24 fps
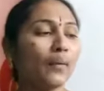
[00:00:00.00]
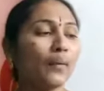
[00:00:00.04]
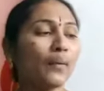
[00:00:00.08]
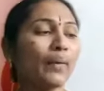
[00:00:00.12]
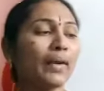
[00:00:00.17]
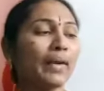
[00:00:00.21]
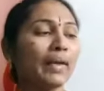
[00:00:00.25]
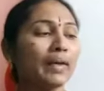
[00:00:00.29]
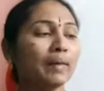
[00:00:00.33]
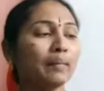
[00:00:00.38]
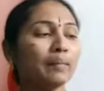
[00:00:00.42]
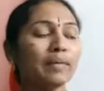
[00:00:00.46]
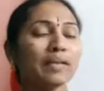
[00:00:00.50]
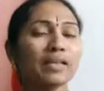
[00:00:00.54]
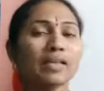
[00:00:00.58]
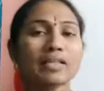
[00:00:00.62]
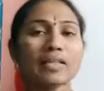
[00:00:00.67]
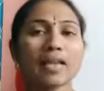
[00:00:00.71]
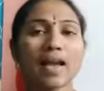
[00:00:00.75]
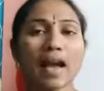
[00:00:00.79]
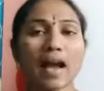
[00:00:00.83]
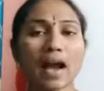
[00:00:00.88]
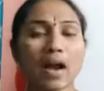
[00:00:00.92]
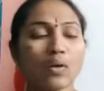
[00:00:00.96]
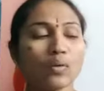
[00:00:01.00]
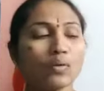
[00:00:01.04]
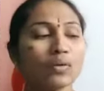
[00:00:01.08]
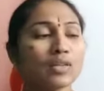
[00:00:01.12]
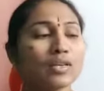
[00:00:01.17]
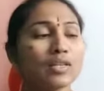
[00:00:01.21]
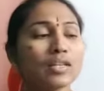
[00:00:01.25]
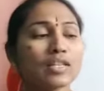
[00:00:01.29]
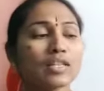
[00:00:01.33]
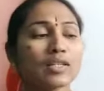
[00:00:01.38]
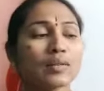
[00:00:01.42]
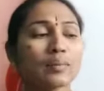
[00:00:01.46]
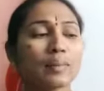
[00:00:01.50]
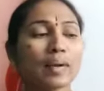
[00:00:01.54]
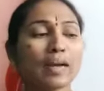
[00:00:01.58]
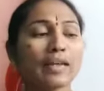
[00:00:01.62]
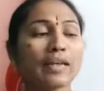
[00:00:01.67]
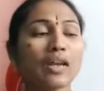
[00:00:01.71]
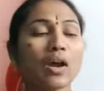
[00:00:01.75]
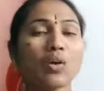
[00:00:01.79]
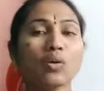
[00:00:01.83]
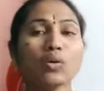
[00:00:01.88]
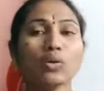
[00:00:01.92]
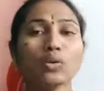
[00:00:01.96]
Wading birds have
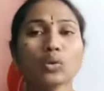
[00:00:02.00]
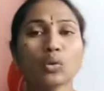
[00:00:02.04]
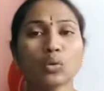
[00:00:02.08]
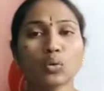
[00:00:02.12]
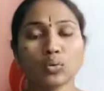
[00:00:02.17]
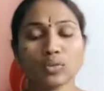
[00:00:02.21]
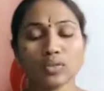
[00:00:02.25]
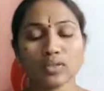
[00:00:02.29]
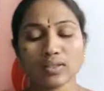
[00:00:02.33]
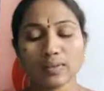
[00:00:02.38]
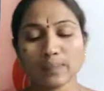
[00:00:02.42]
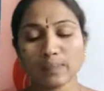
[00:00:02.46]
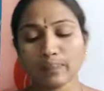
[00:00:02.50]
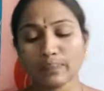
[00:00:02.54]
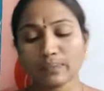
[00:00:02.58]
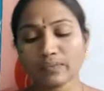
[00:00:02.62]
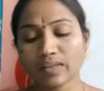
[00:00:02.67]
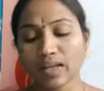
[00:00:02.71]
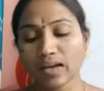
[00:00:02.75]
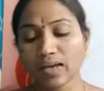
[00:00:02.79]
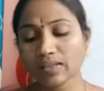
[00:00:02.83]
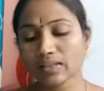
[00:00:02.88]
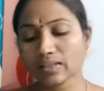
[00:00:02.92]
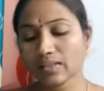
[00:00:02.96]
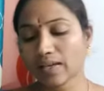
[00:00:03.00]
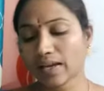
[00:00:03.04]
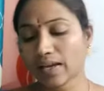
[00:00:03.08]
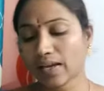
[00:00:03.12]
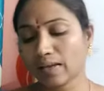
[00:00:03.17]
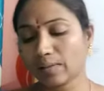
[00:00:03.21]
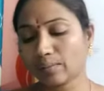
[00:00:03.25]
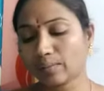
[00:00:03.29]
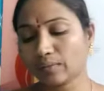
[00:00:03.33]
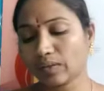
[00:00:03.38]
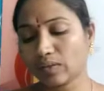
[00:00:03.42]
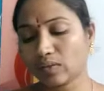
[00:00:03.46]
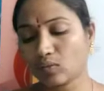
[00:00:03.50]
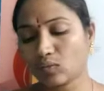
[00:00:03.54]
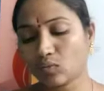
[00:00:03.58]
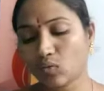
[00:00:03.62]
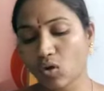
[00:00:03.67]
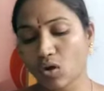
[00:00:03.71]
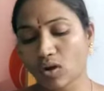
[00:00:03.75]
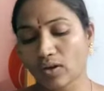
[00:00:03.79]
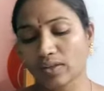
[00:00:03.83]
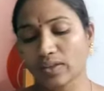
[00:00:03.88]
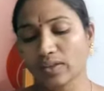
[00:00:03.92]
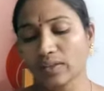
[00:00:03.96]
spread out toes that help them
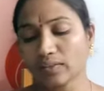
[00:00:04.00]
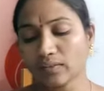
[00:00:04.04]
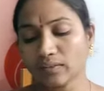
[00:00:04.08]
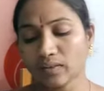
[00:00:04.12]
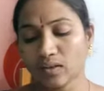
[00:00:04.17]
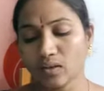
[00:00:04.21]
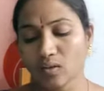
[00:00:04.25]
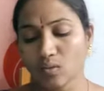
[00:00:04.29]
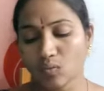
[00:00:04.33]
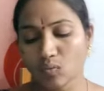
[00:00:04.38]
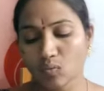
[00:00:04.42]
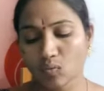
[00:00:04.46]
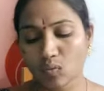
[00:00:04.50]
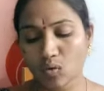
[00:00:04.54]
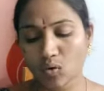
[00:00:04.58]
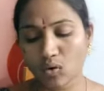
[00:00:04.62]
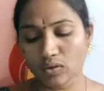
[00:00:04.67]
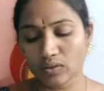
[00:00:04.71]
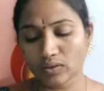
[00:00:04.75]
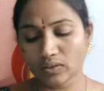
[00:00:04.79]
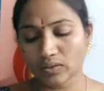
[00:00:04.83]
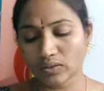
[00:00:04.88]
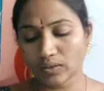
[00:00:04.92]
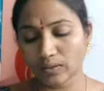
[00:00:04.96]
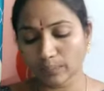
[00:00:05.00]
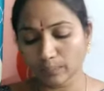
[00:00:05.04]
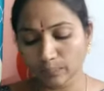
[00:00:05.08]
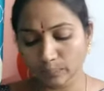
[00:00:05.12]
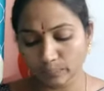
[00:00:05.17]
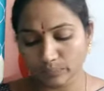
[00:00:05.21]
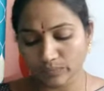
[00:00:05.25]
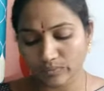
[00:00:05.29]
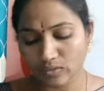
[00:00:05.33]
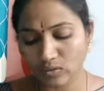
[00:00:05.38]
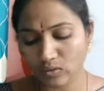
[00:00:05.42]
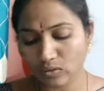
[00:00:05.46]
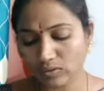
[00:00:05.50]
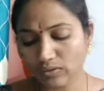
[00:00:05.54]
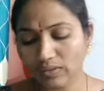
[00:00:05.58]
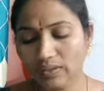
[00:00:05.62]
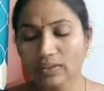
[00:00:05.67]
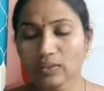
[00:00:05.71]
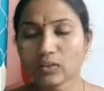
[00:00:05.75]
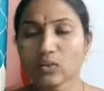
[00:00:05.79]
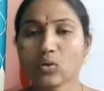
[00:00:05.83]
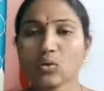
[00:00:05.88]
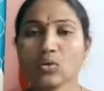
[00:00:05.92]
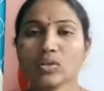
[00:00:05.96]
walk in water. So
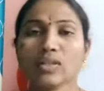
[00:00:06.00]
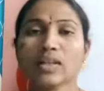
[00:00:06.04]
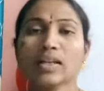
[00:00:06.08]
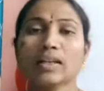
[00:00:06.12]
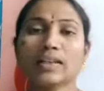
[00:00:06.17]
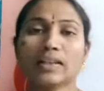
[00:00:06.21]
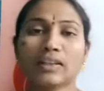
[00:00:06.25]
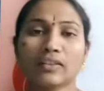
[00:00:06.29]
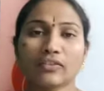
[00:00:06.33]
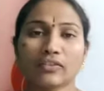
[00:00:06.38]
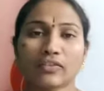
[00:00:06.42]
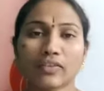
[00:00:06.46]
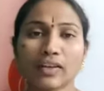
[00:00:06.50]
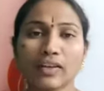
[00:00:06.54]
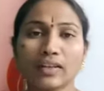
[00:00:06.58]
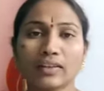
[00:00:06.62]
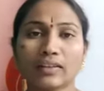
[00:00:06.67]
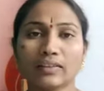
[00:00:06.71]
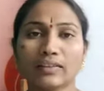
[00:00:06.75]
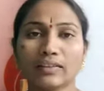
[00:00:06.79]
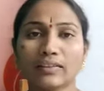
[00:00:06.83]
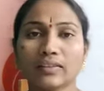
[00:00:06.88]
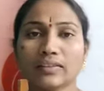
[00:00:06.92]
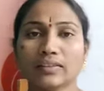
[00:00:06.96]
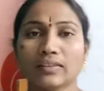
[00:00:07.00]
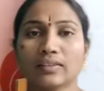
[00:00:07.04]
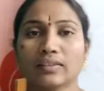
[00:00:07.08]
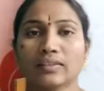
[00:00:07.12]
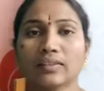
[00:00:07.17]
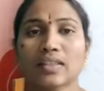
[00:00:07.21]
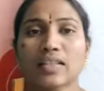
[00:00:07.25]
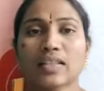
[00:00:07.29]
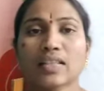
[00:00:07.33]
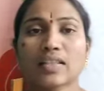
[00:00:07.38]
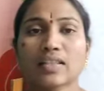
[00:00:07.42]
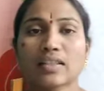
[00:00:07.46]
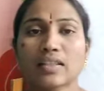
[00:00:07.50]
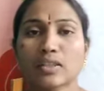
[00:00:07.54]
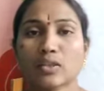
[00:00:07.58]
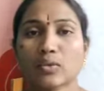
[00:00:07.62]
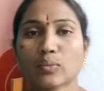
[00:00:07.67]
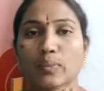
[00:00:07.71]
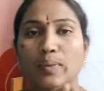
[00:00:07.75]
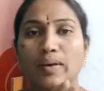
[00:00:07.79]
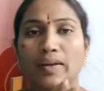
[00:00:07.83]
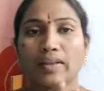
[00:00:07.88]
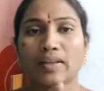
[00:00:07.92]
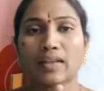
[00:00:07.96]
their toes are different, just the
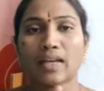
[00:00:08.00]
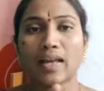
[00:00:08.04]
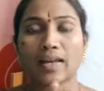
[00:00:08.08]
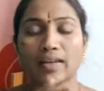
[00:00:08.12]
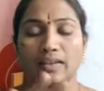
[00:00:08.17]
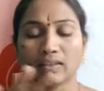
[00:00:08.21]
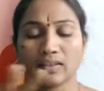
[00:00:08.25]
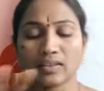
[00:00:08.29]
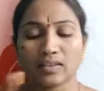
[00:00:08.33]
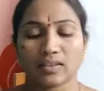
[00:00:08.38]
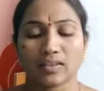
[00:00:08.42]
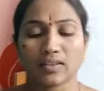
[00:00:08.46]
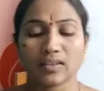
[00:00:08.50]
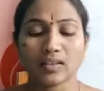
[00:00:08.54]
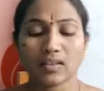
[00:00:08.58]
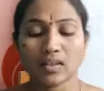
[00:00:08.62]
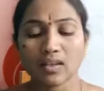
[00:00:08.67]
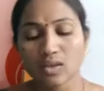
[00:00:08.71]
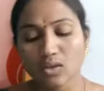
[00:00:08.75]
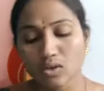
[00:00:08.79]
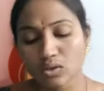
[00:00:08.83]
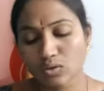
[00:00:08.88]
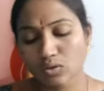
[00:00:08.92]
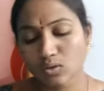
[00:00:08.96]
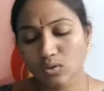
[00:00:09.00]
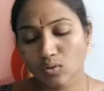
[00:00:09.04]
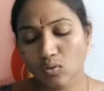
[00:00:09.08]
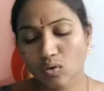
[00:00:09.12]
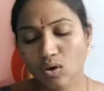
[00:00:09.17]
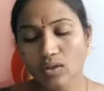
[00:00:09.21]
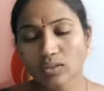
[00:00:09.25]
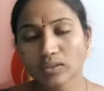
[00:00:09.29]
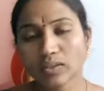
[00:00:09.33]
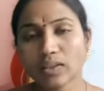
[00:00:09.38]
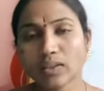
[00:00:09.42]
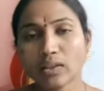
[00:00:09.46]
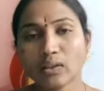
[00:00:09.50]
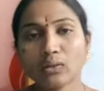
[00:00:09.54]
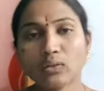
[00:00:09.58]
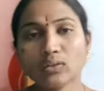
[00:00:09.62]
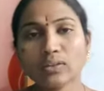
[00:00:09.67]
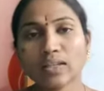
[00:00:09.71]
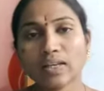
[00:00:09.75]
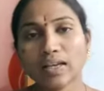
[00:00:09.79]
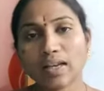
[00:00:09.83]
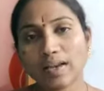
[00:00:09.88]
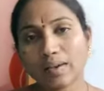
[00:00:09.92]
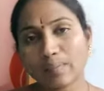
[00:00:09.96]
spread like this. So what they'll do,
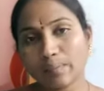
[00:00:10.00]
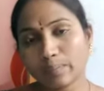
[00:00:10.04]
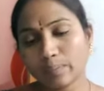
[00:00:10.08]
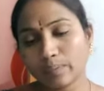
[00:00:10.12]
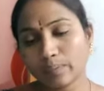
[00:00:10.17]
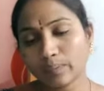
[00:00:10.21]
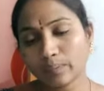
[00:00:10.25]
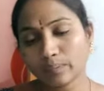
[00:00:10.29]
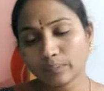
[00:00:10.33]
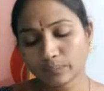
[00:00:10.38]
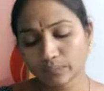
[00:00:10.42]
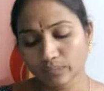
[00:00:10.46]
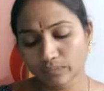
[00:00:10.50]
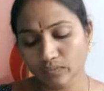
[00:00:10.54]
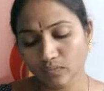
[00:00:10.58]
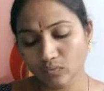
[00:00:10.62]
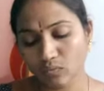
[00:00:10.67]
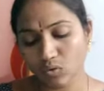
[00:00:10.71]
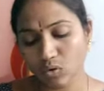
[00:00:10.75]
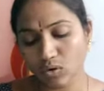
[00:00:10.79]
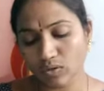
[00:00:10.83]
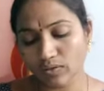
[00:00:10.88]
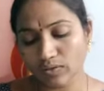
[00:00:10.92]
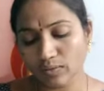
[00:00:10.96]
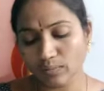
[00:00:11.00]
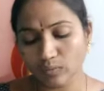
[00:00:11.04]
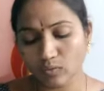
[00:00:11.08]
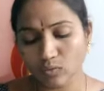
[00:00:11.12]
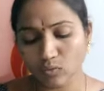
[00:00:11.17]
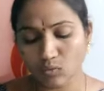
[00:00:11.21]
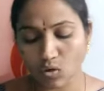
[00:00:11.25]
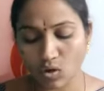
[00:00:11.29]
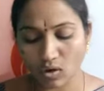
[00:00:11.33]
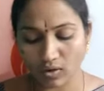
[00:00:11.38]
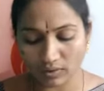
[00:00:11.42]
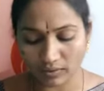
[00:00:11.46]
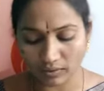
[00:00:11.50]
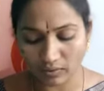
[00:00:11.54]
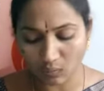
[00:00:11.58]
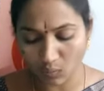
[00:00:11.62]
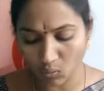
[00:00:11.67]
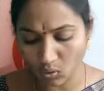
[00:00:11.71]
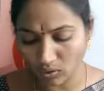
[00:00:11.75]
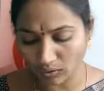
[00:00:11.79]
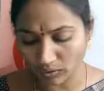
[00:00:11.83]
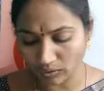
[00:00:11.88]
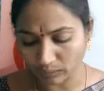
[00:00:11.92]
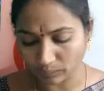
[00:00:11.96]
they'll help you for them to walk in the
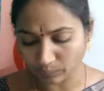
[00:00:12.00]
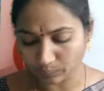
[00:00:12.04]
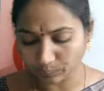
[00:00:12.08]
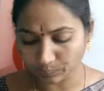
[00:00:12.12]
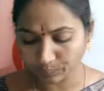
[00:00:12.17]
water.